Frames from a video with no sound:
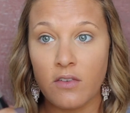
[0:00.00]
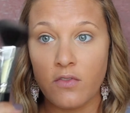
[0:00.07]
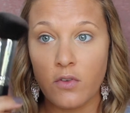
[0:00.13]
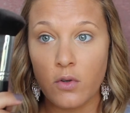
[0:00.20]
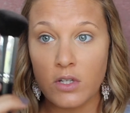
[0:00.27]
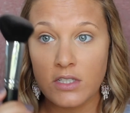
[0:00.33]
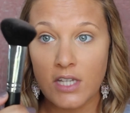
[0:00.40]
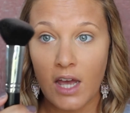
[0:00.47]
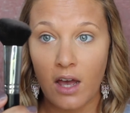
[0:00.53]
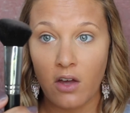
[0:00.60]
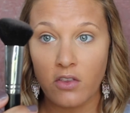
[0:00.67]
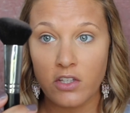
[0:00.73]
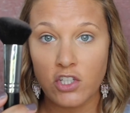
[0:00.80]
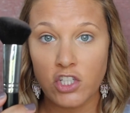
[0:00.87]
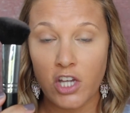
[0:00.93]
if you can
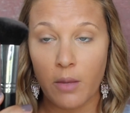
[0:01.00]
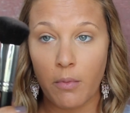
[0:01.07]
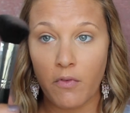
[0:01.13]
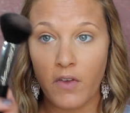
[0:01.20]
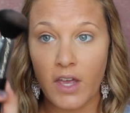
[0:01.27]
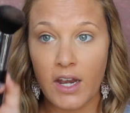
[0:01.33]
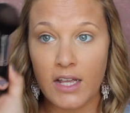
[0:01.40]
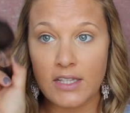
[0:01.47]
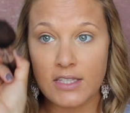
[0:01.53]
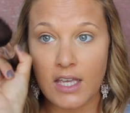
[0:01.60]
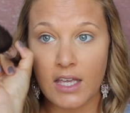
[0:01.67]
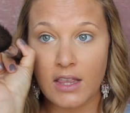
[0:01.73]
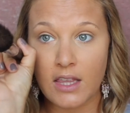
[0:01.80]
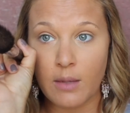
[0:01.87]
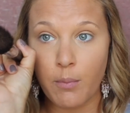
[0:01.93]
tell the shape of it, it's
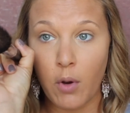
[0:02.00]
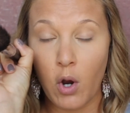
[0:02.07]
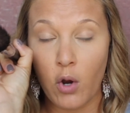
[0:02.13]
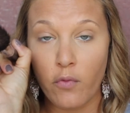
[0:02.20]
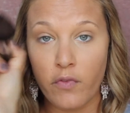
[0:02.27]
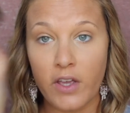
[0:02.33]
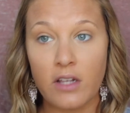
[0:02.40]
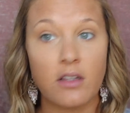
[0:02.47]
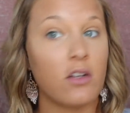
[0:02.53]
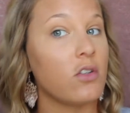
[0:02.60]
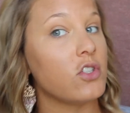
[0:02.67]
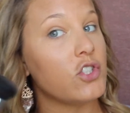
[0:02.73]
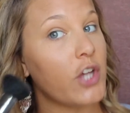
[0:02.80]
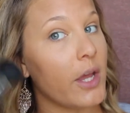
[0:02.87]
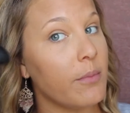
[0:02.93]
like the perfect
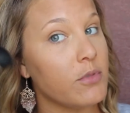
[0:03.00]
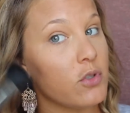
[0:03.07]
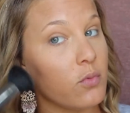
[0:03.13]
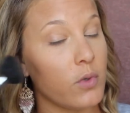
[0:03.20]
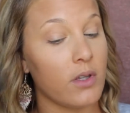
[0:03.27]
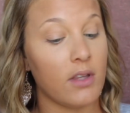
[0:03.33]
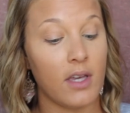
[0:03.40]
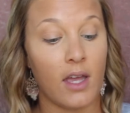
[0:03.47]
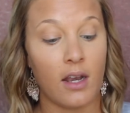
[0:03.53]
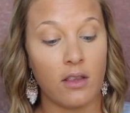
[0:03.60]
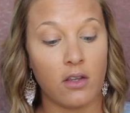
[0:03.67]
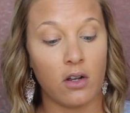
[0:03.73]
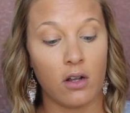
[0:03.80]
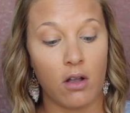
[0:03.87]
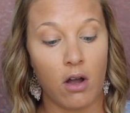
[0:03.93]
little shape to really get in
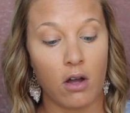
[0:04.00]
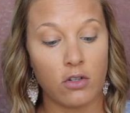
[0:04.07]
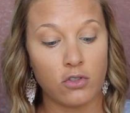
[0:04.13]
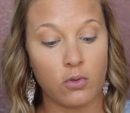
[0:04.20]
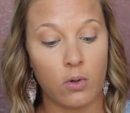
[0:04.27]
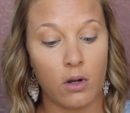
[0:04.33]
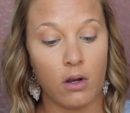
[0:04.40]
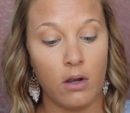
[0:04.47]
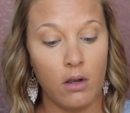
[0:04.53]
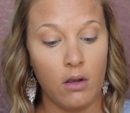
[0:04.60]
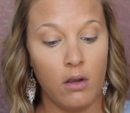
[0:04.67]
there and contour.